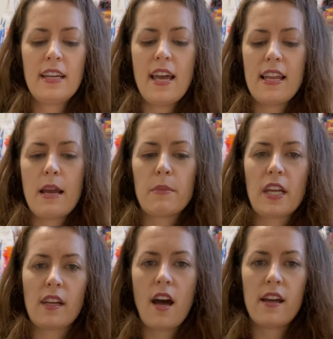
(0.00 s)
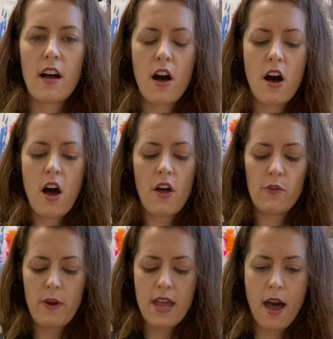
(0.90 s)
and I'm gonna cut all the
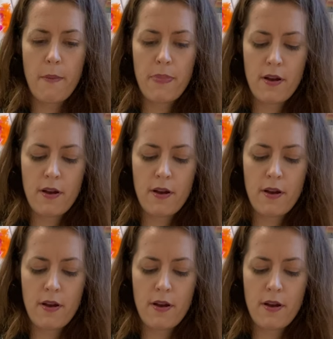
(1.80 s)
way up